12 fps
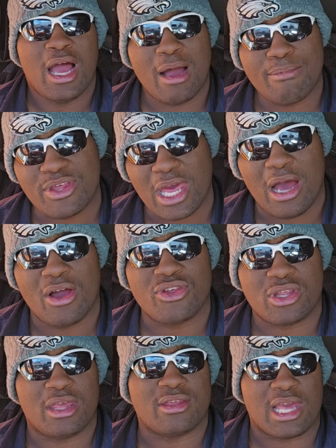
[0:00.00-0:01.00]
I'm
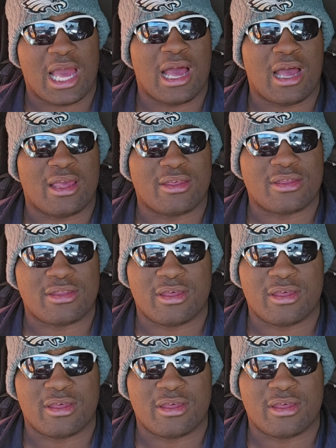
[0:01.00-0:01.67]
challenging these guys